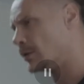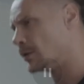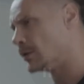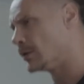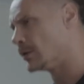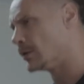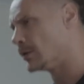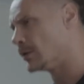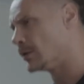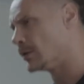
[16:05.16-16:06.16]

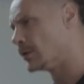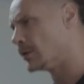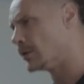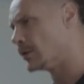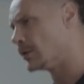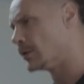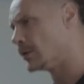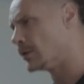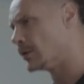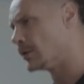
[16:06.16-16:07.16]
No words are spoken by the person on screen.